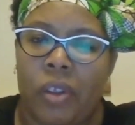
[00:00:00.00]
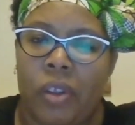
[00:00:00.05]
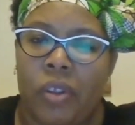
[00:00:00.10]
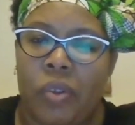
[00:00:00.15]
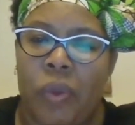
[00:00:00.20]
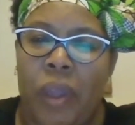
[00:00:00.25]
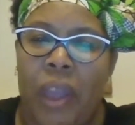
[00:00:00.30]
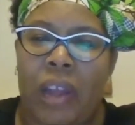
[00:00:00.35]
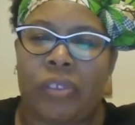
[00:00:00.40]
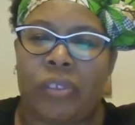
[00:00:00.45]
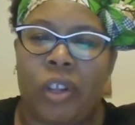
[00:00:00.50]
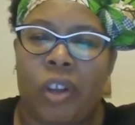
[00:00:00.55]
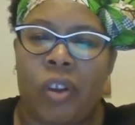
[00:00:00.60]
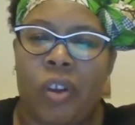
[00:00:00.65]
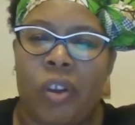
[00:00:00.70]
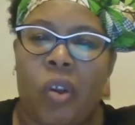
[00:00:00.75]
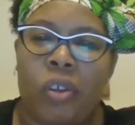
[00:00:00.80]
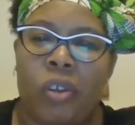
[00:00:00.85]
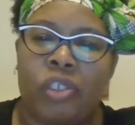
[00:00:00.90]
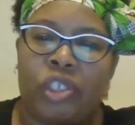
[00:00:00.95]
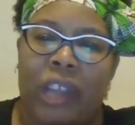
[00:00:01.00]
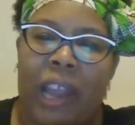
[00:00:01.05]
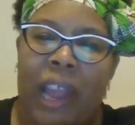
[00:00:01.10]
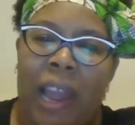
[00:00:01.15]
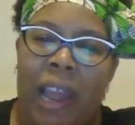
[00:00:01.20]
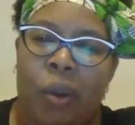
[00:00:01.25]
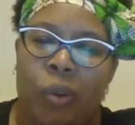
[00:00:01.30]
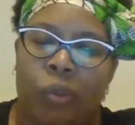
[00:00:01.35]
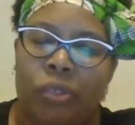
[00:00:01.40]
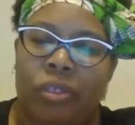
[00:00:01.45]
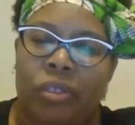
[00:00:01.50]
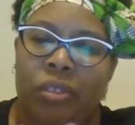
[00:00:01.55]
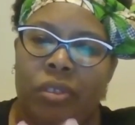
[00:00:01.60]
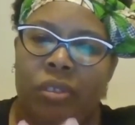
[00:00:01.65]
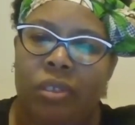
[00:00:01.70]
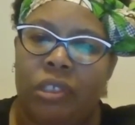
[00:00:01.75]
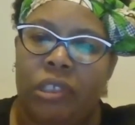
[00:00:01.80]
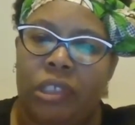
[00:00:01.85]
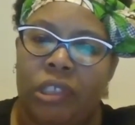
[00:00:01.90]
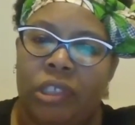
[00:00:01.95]
You have to launch out
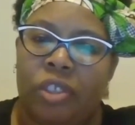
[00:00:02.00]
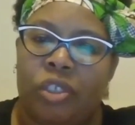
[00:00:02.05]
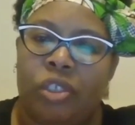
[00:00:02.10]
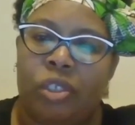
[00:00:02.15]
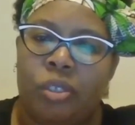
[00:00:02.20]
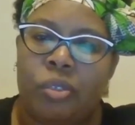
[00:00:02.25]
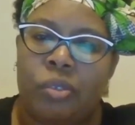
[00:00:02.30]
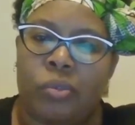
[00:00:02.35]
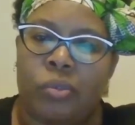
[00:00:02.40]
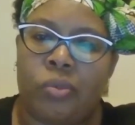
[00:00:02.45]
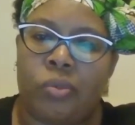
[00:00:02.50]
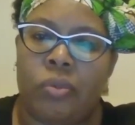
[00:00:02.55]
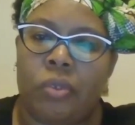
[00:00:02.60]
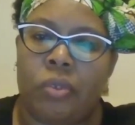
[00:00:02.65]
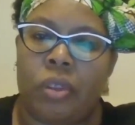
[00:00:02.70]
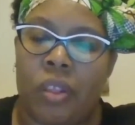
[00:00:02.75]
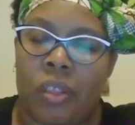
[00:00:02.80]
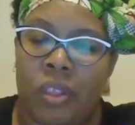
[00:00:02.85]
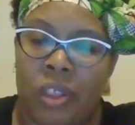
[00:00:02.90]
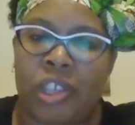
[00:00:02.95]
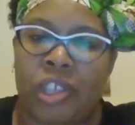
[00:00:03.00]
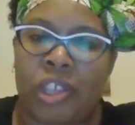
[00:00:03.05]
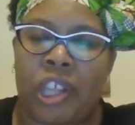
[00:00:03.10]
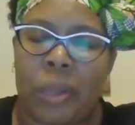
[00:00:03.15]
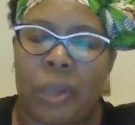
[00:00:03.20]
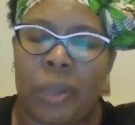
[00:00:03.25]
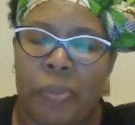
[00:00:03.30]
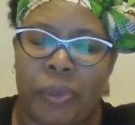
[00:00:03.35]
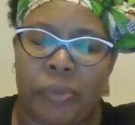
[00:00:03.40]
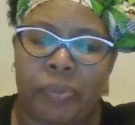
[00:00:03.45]
into the deep.